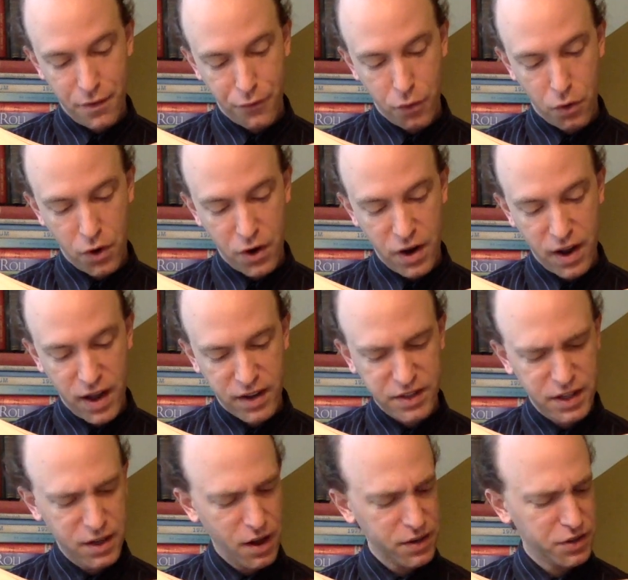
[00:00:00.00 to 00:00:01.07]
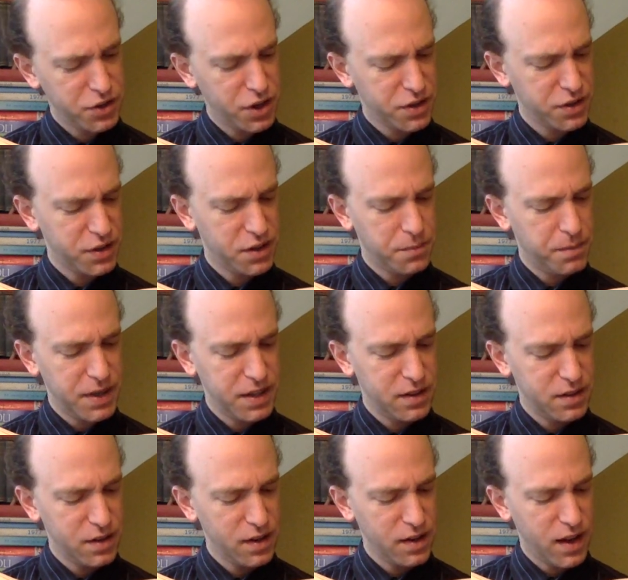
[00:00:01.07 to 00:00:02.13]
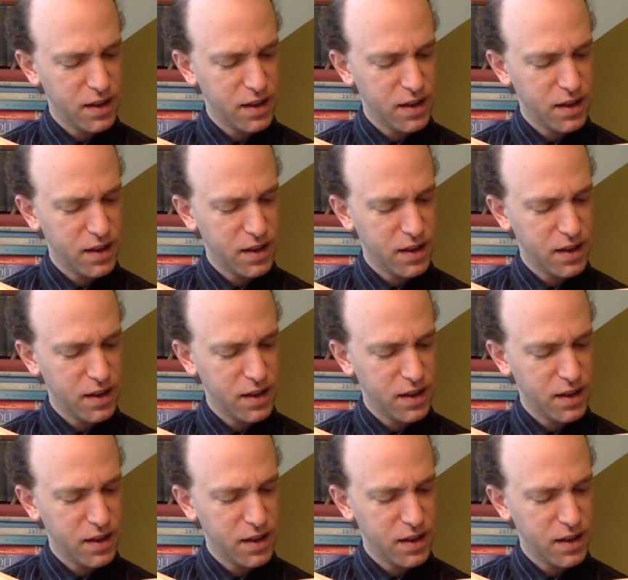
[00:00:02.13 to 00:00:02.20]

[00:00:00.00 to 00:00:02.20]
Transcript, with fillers: For has he not just admitted